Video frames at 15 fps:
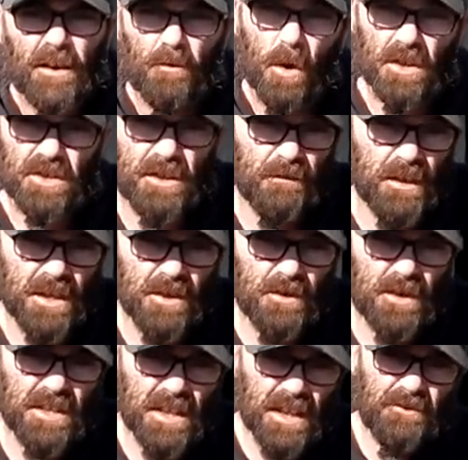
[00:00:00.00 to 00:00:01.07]
Watch the video,
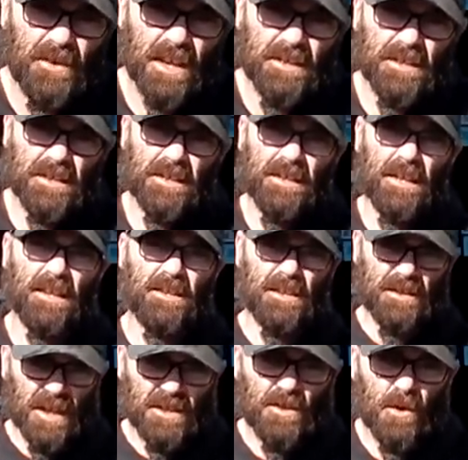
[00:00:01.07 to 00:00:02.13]
he's interesting. This,
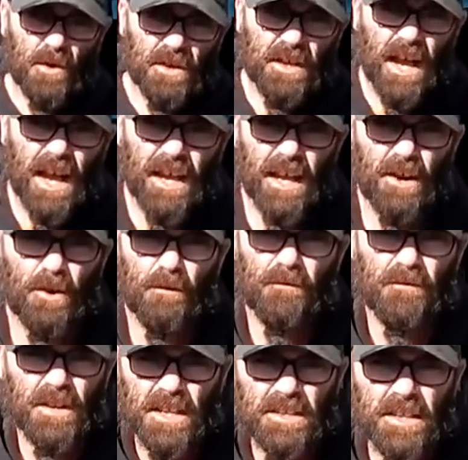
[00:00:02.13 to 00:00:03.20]
this old guy, I
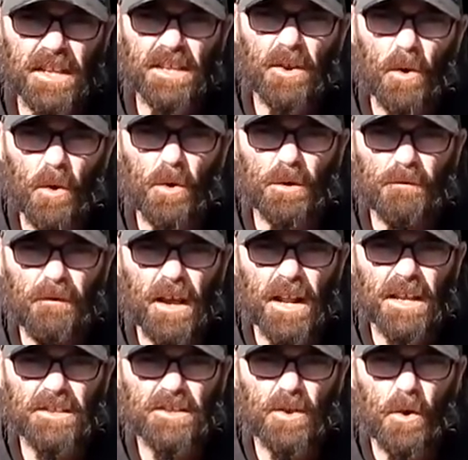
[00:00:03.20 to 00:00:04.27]
love listening to old
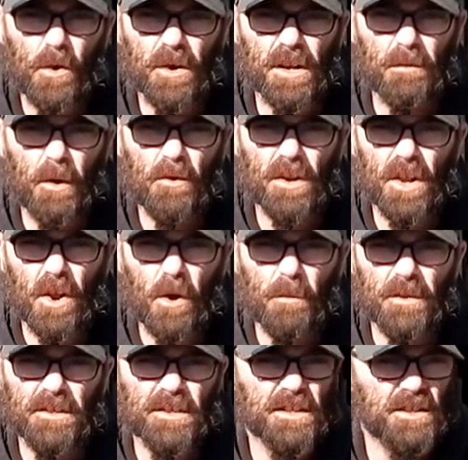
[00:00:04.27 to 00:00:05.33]
fellas talking about
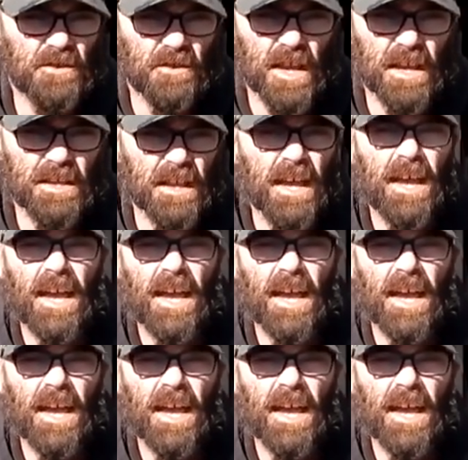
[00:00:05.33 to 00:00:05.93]
allotments, it's great.